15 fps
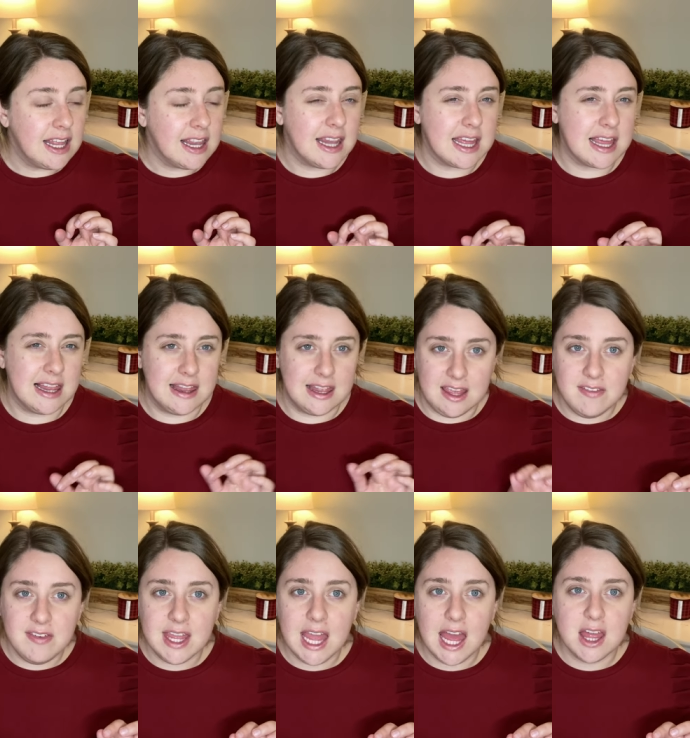like
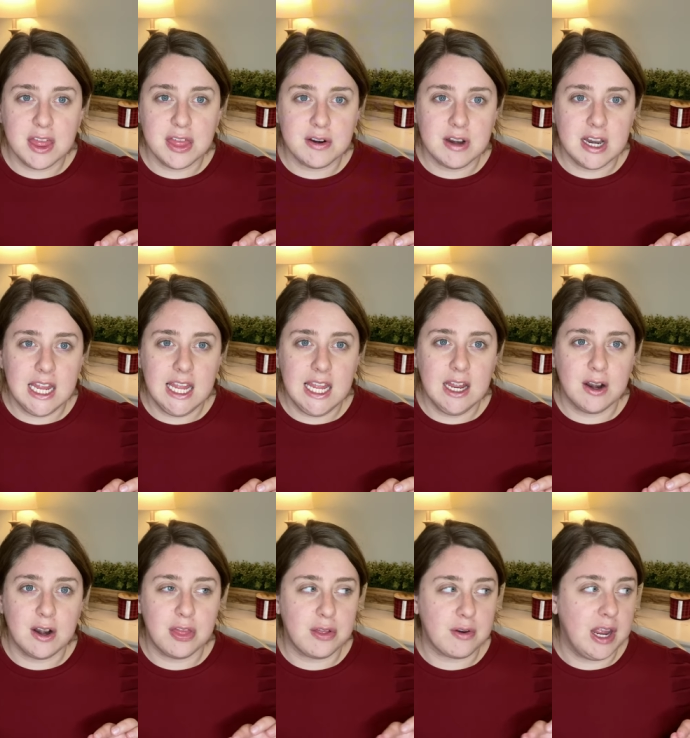leaving at three or
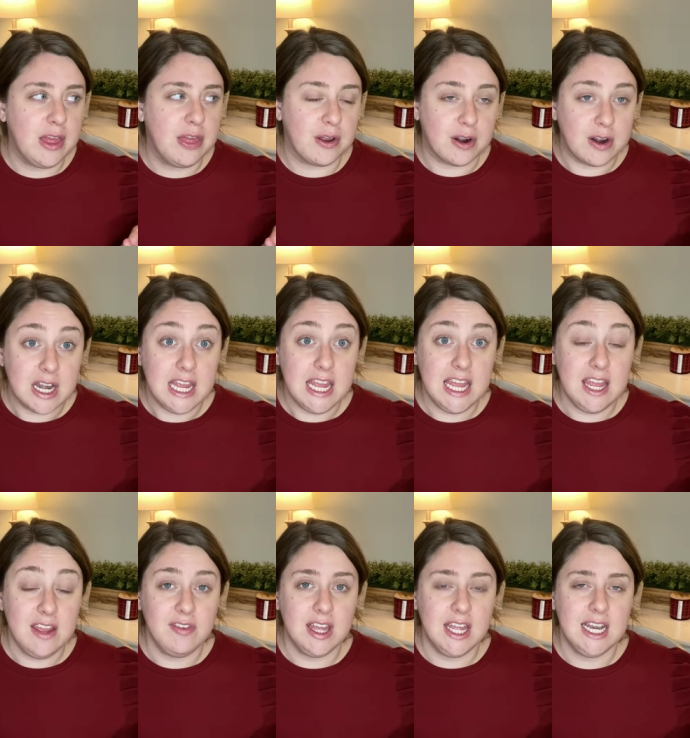three thirty
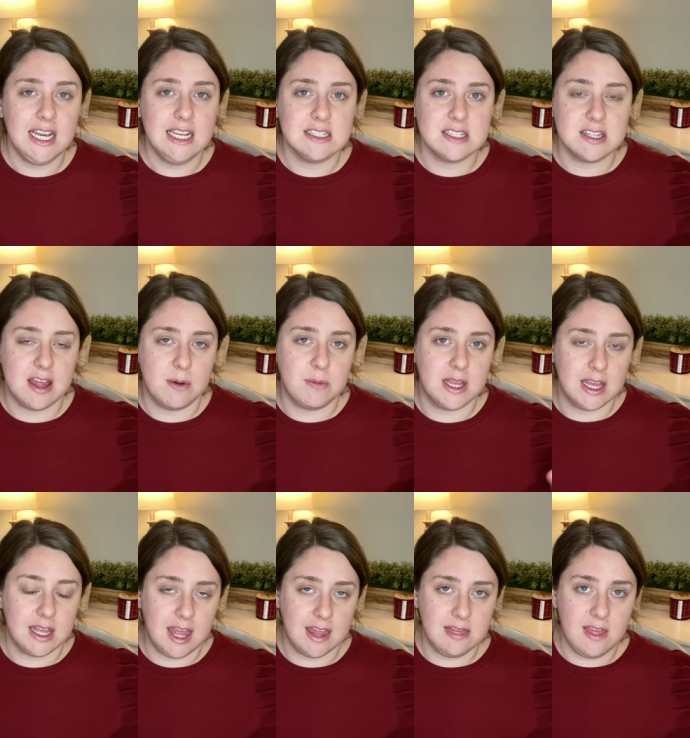even, so that we
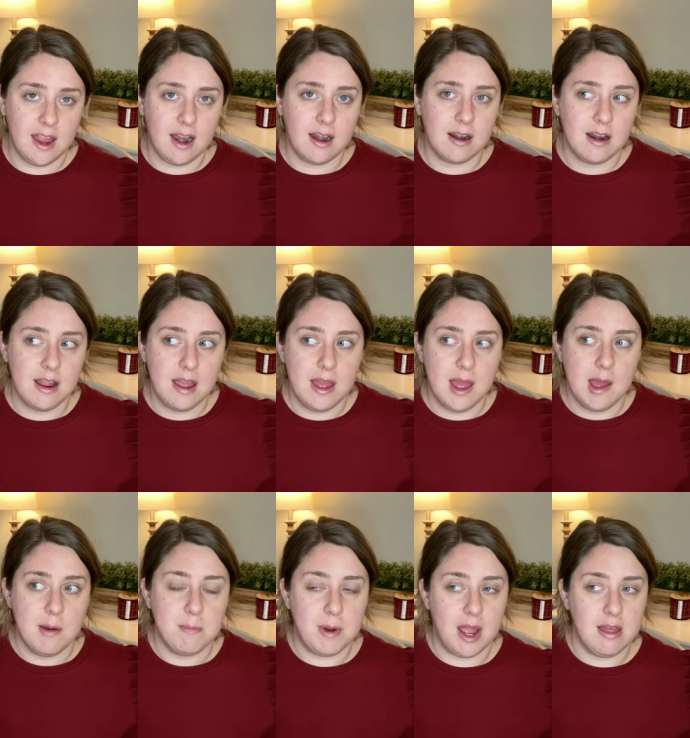could get there
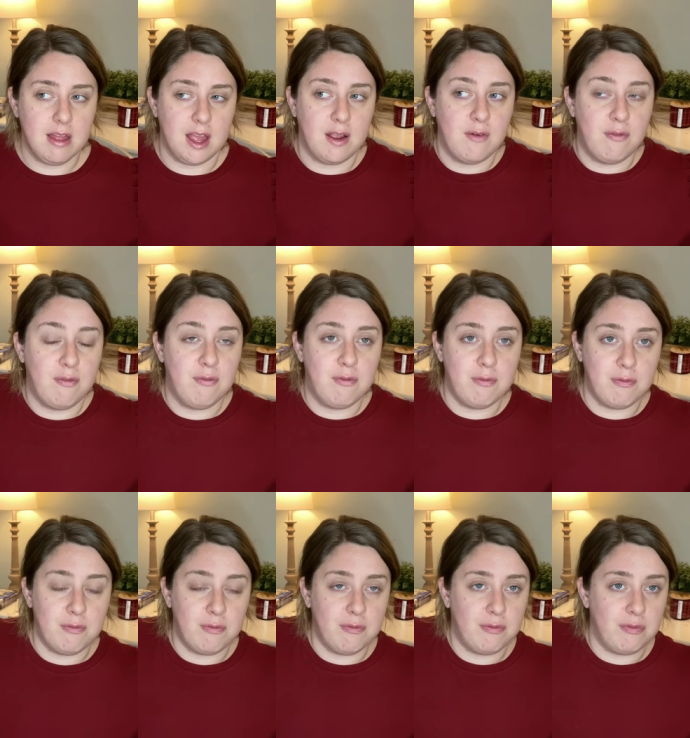by like
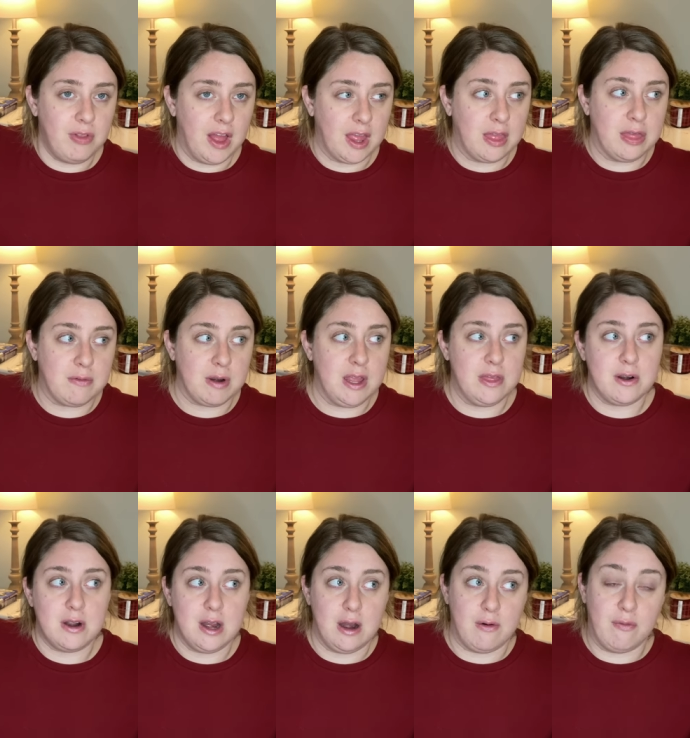like three
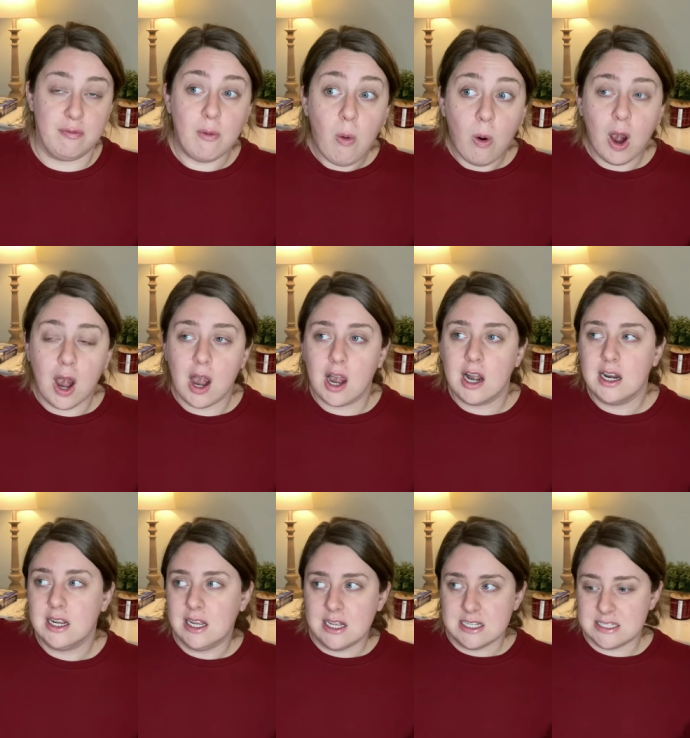thirty or four,
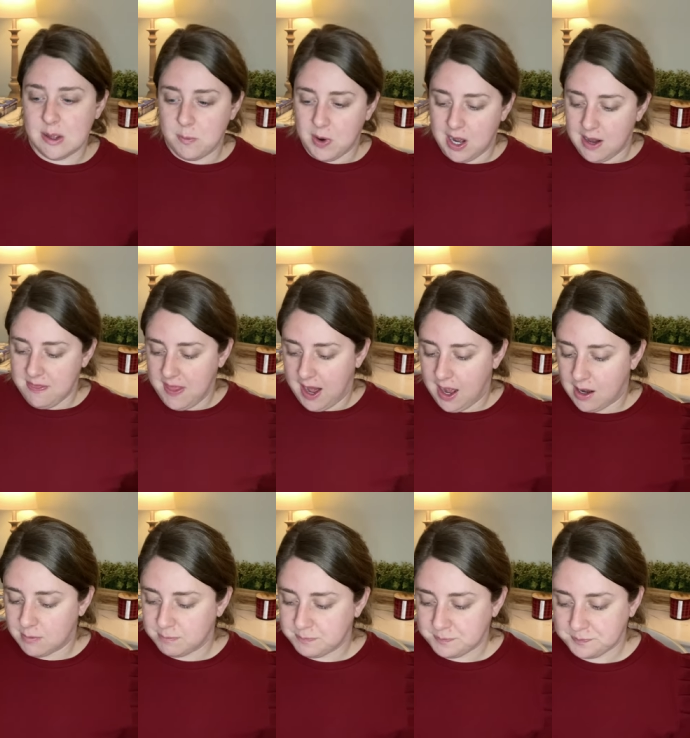somewhere in
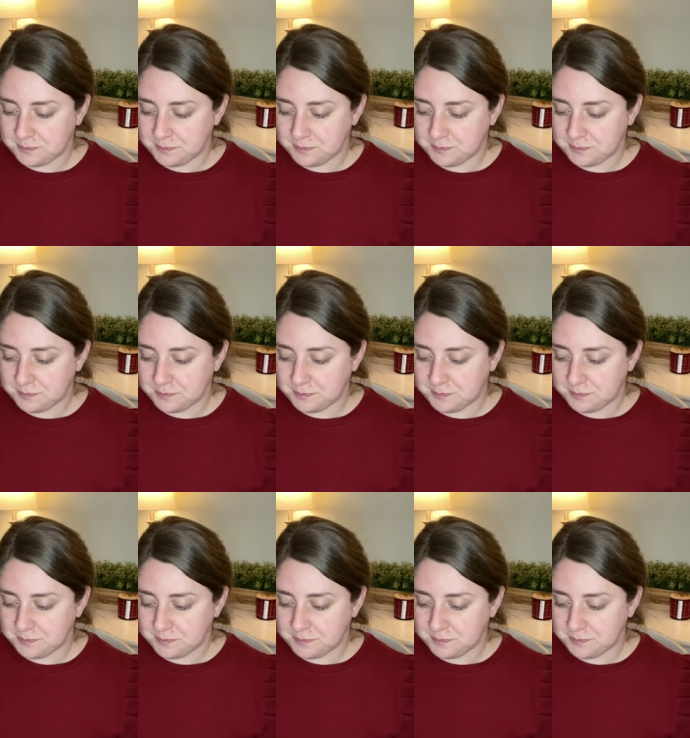there.